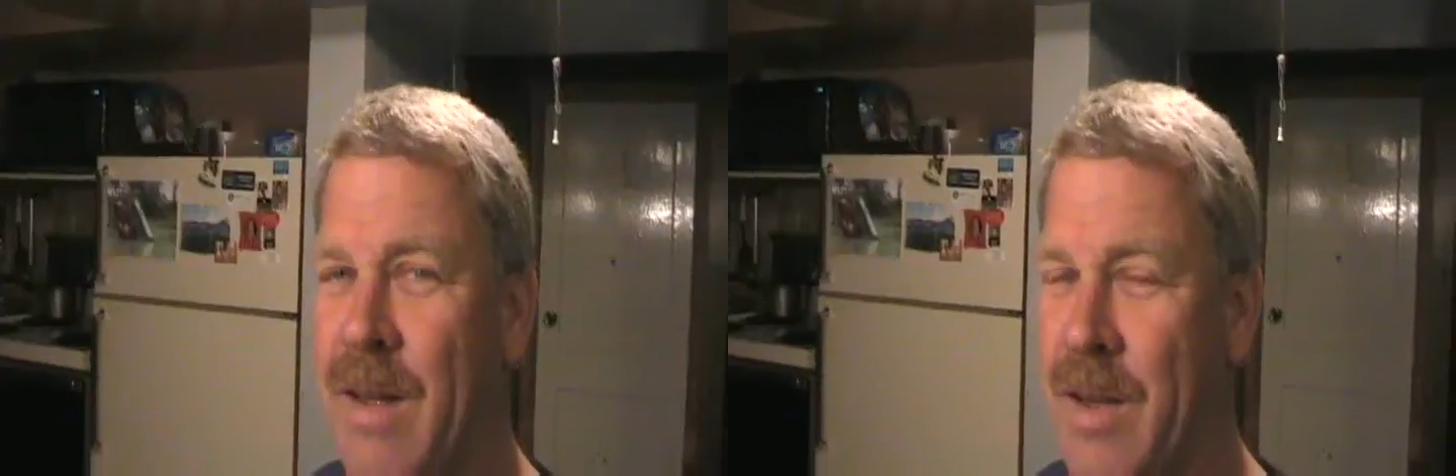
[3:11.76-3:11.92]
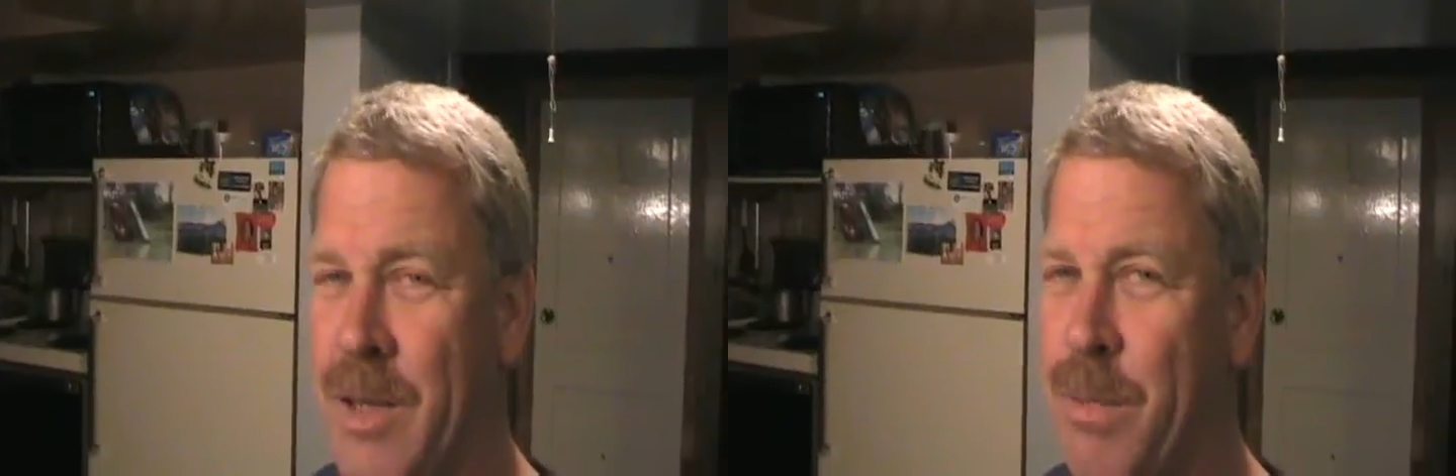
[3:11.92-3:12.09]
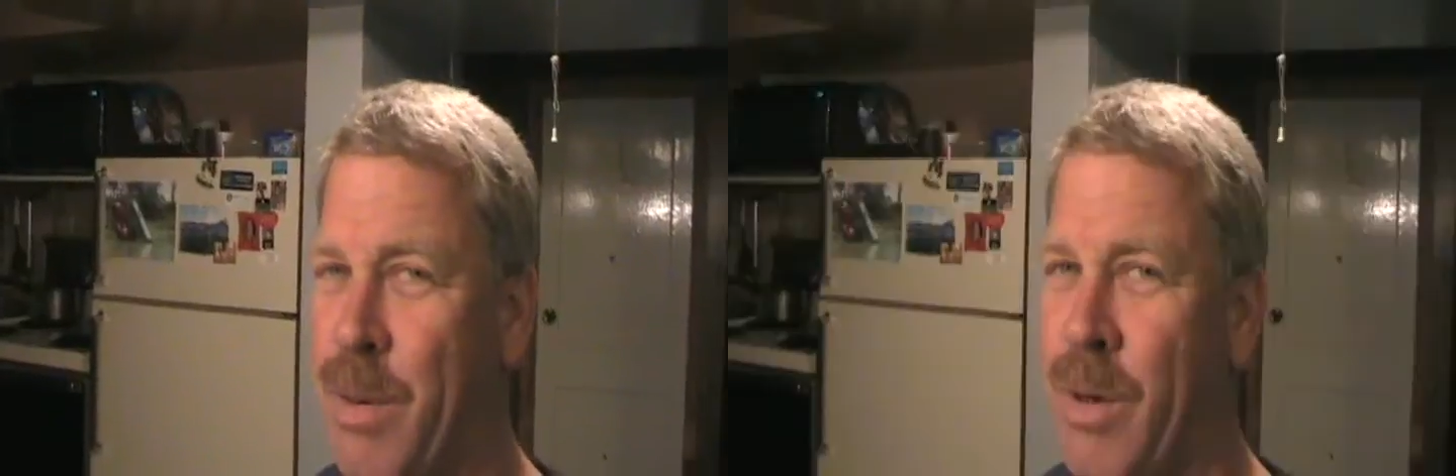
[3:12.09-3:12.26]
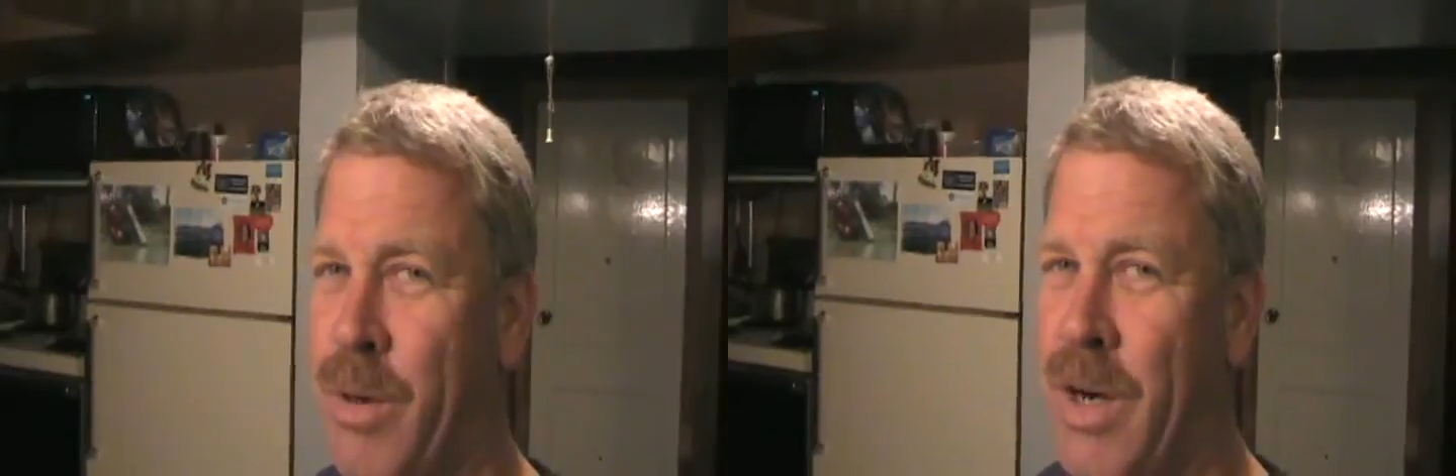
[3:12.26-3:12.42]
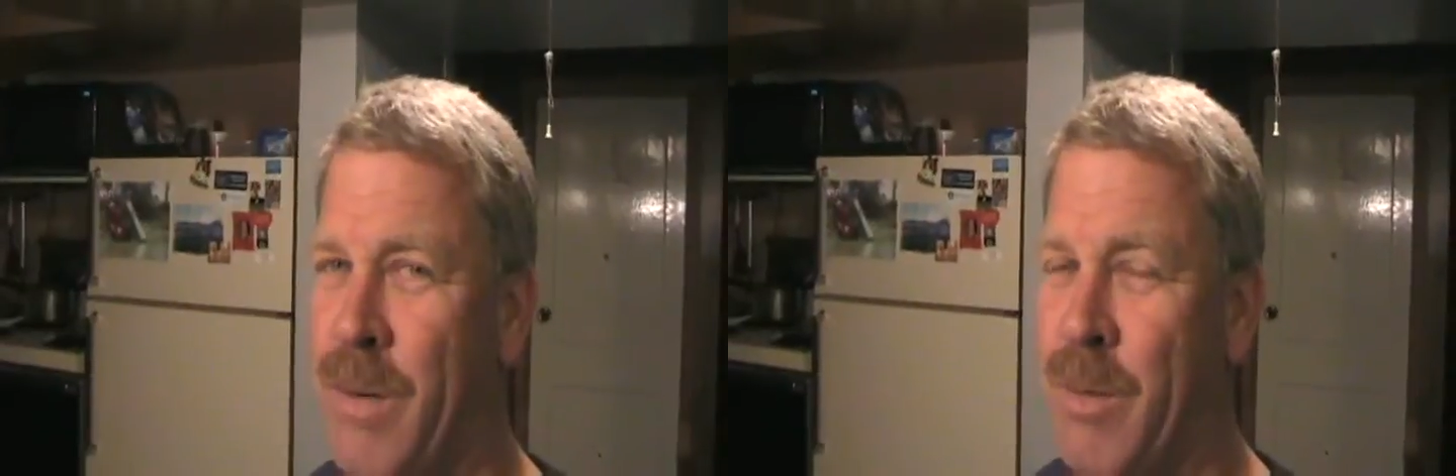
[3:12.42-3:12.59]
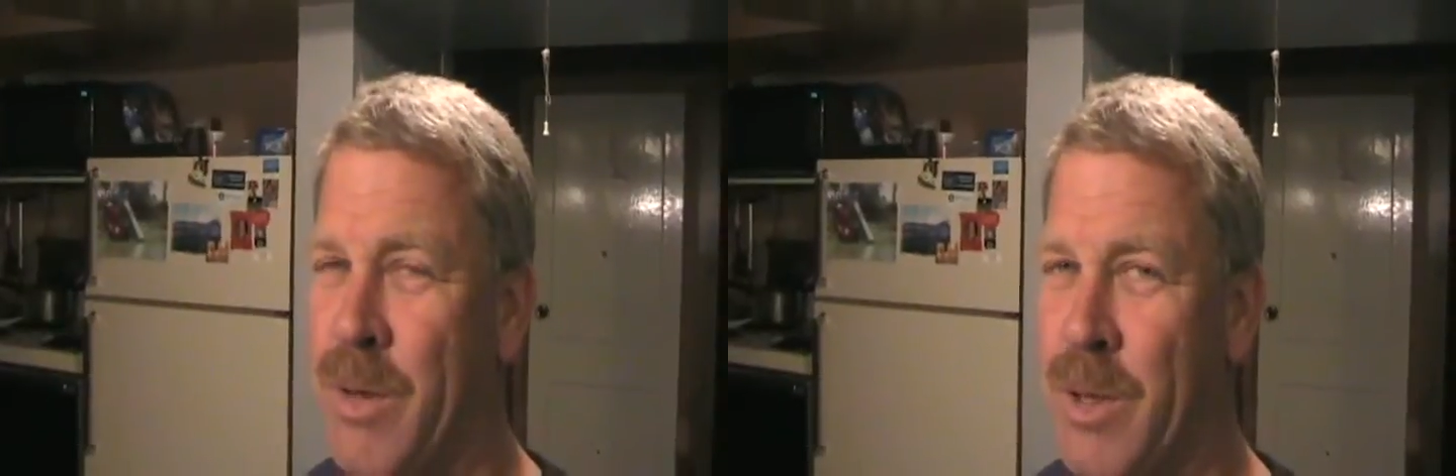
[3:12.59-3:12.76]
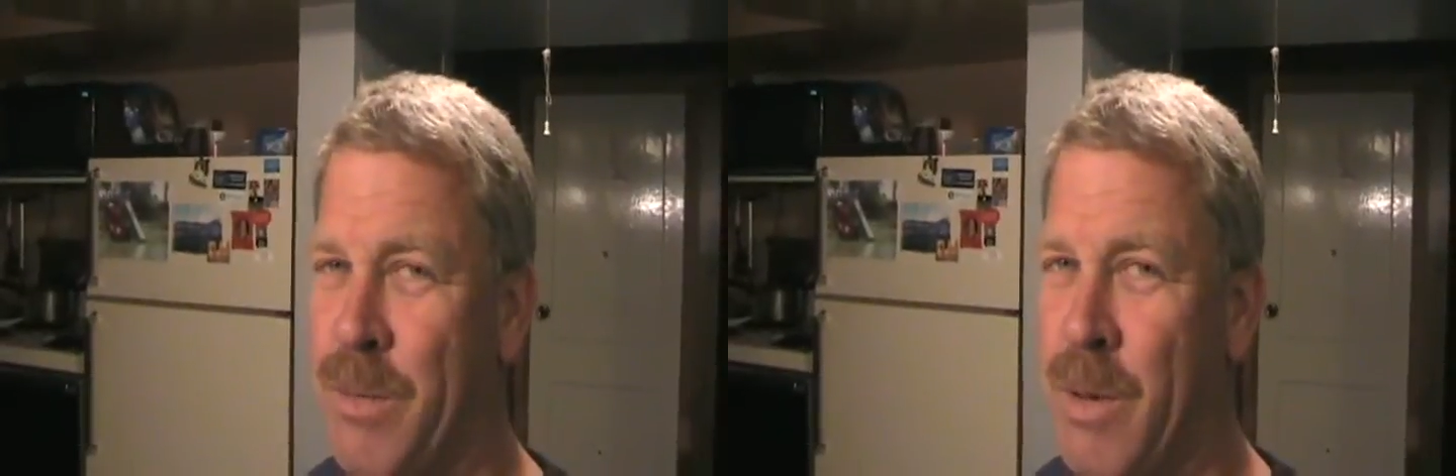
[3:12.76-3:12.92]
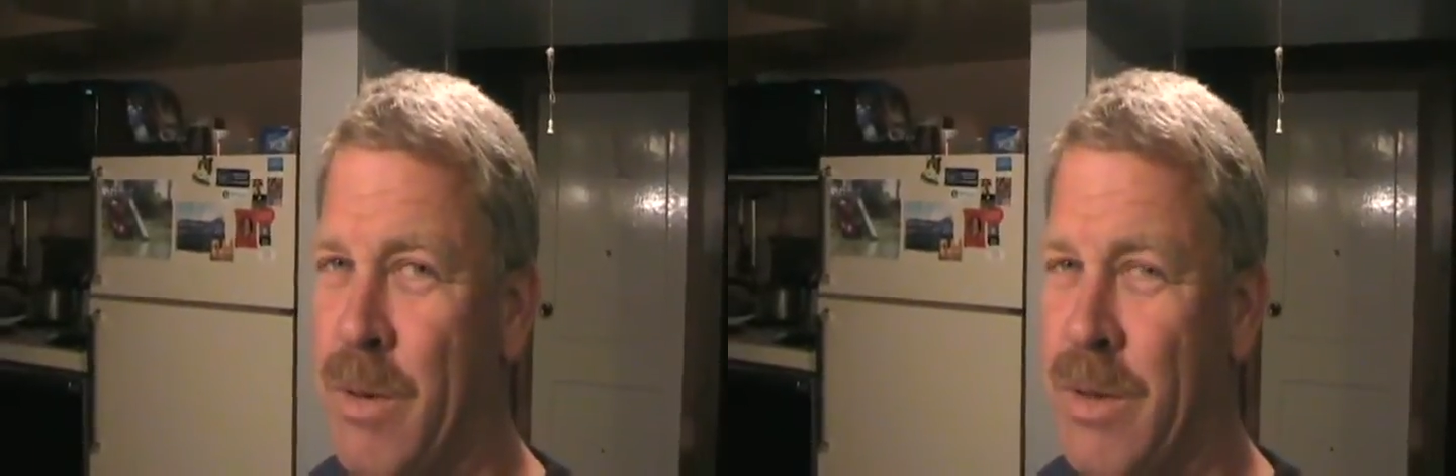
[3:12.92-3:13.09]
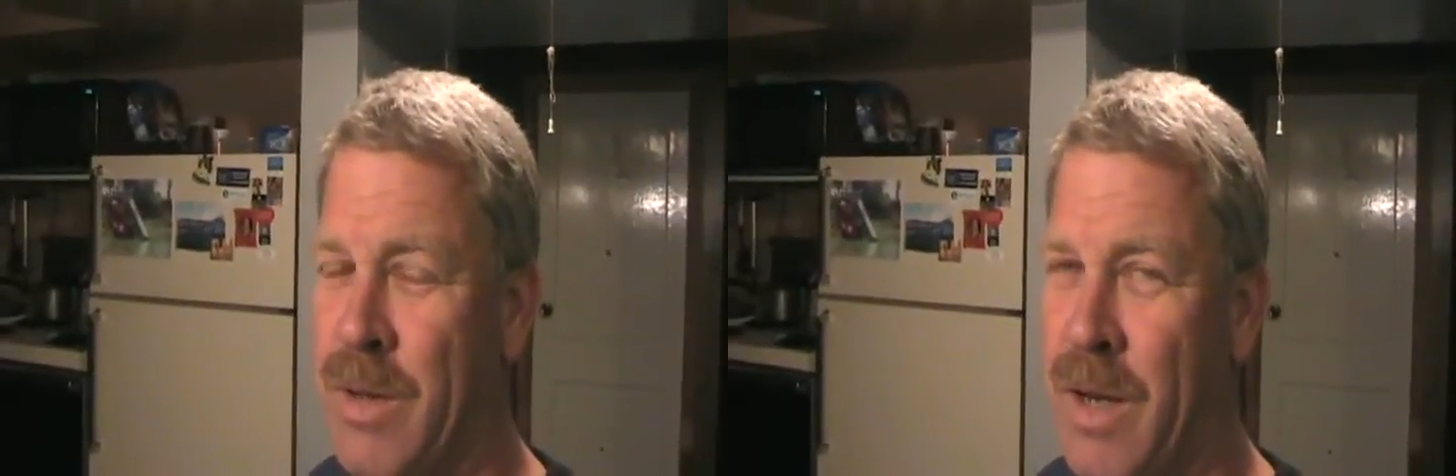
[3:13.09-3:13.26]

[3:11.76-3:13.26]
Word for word: This program was supposed